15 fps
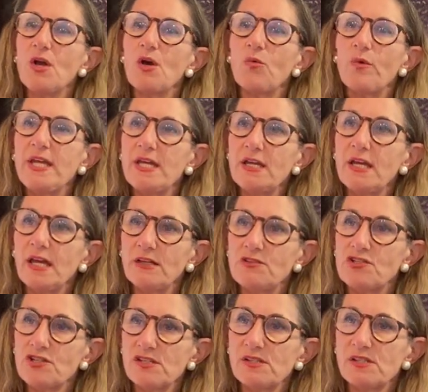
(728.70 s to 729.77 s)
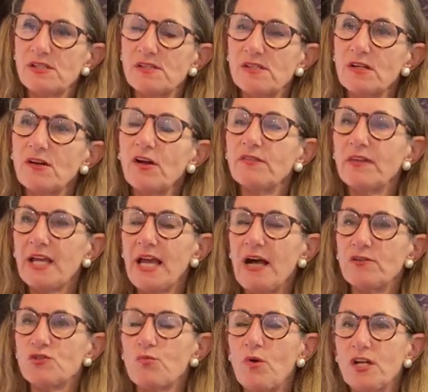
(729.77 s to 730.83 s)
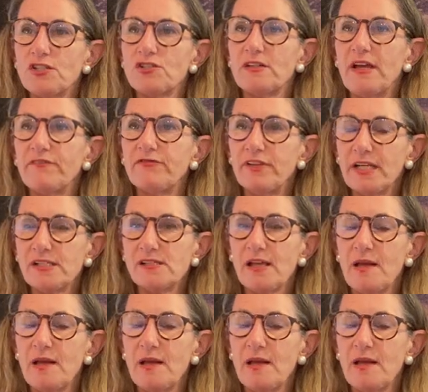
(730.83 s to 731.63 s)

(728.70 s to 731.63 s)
we can just sit on the couch, watch Netflix,